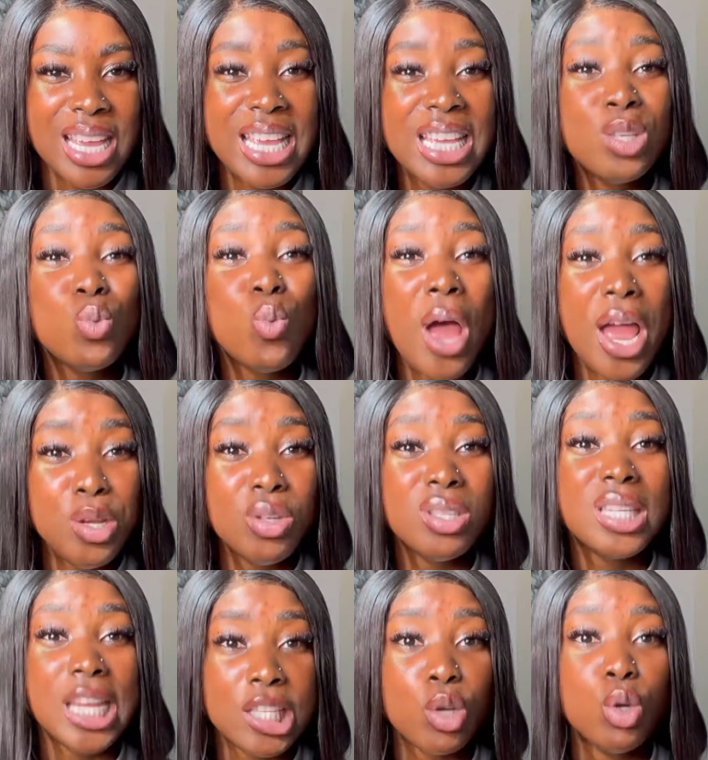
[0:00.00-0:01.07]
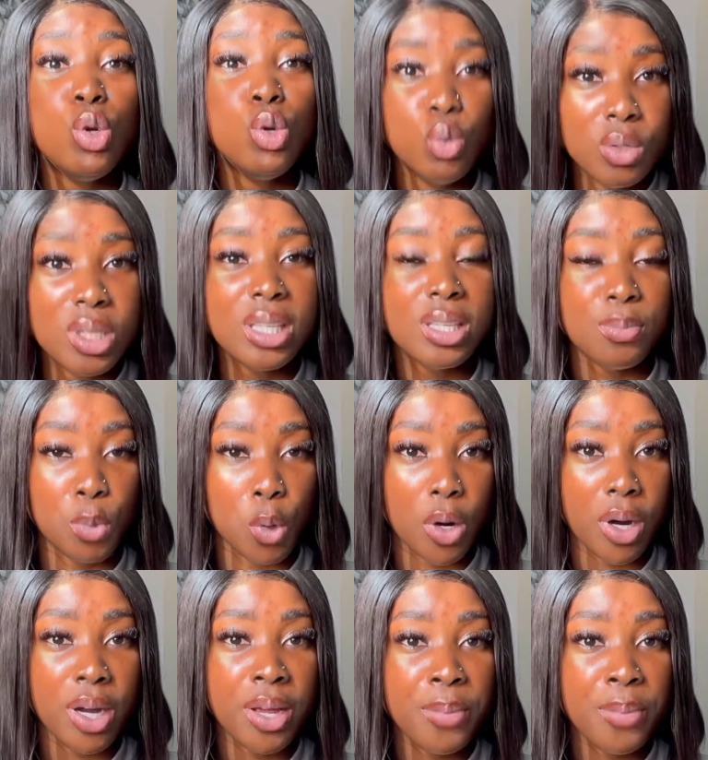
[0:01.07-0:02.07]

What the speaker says: is when you tend to lose it more.